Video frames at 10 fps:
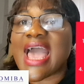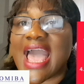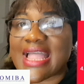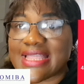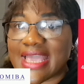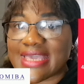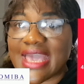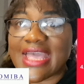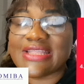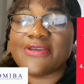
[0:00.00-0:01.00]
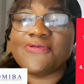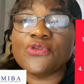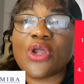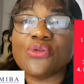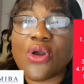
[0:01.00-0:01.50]
And again, if you
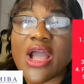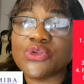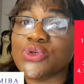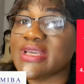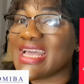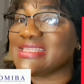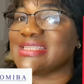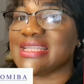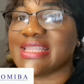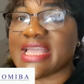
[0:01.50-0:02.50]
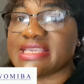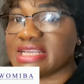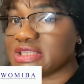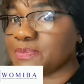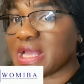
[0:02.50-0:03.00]
don't know how to get the 10
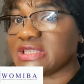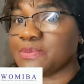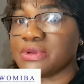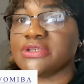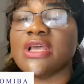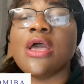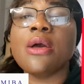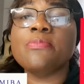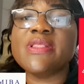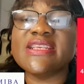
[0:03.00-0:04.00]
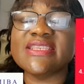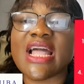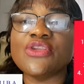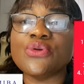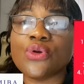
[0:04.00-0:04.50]
years passport, please,
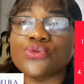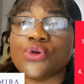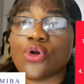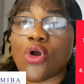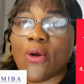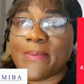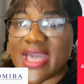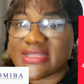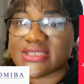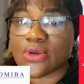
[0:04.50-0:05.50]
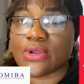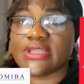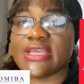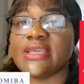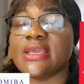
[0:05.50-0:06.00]
could you comment
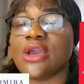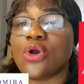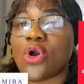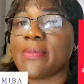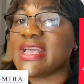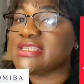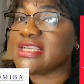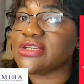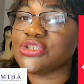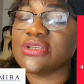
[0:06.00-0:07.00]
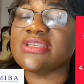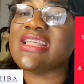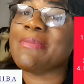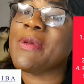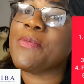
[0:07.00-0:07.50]
on the comment section so
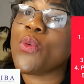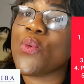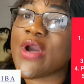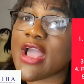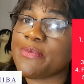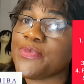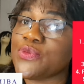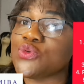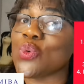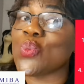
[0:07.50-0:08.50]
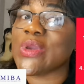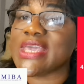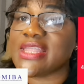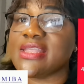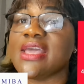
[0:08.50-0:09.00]
that people will help you to
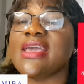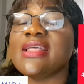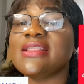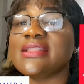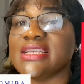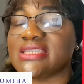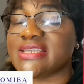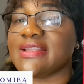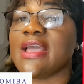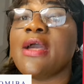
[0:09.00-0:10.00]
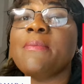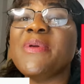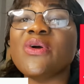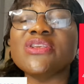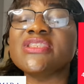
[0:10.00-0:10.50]
quicken the distance?
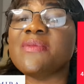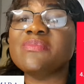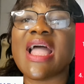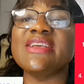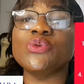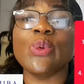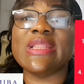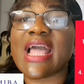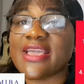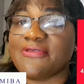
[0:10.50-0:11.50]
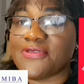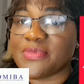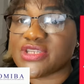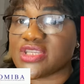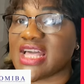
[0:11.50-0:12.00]
Because sometimes we lack
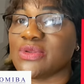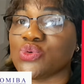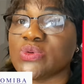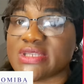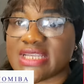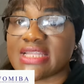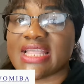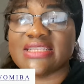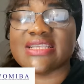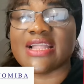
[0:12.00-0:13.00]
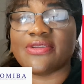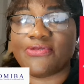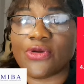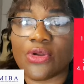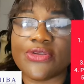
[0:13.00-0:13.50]
information and we say things are
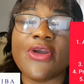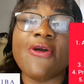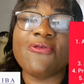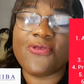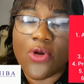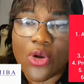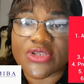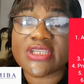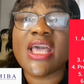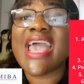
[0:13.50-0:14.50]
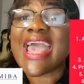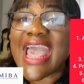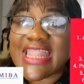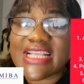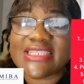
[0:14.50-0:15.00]
difficult for us.
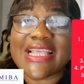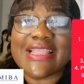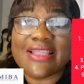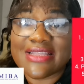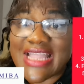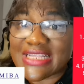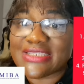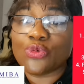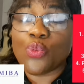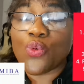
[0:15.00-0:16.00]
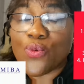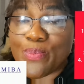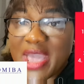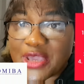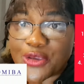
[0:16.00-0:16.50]
Anything that will
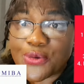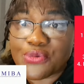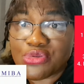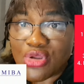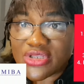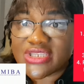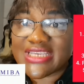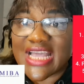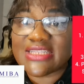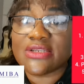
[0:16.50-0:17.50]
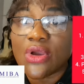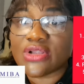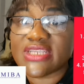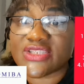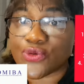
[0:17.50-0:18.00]
make you not get
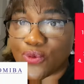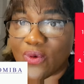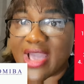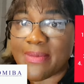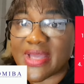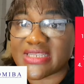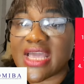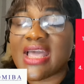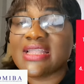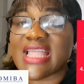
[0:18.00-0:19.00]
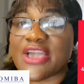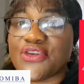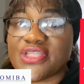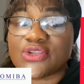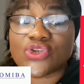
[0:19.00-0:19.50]
all this requirement that
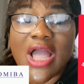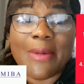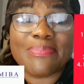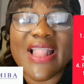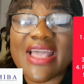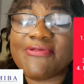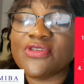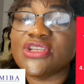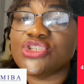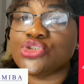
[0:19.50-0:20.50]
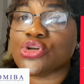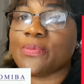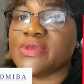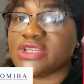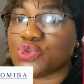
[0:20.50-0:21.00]
you need to apply for this
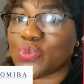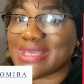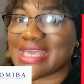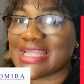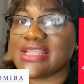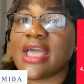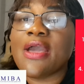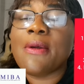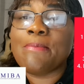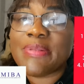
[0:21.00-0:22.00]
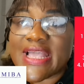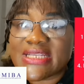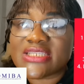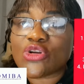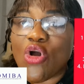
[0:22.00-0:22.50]
job this weekend,
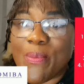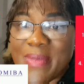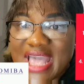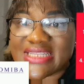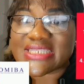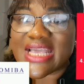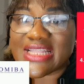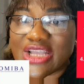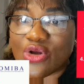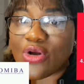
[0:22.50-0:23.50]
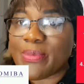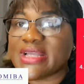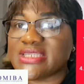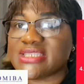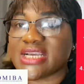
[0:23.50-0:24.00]
please comment in the
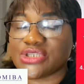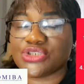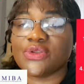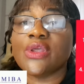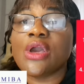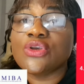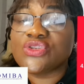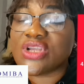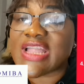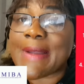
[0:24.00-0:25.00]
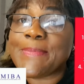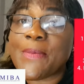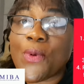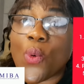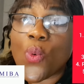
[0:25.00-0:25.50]
comment section so that
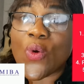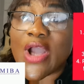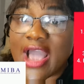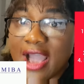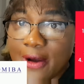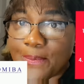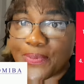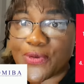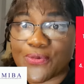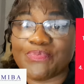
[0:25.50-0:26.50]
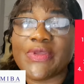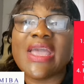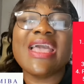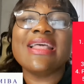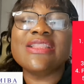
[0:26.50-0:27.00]
people will help you.
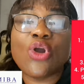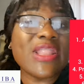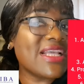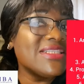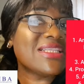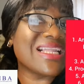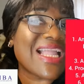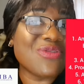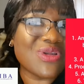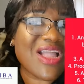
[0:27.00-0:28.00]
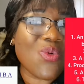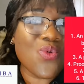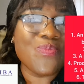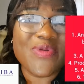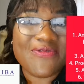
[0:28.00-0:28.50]
The only thing that I know that
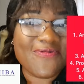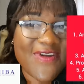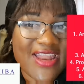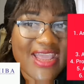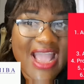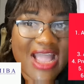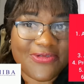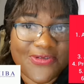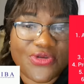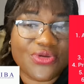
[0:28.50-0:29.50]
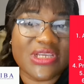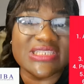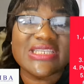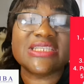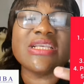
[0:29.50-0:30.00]
will be very hard for you
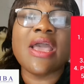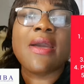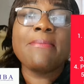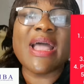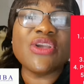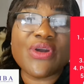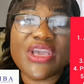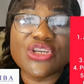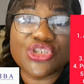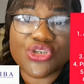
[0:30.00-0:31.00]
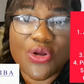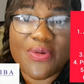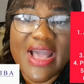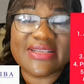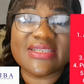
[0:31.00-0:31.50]
is this medical
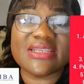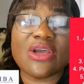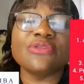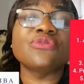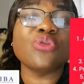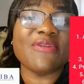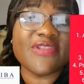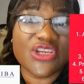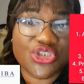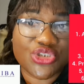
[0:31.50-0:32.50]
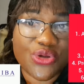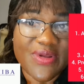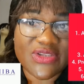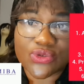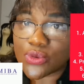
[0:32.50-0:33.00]
insurance, travel insurance,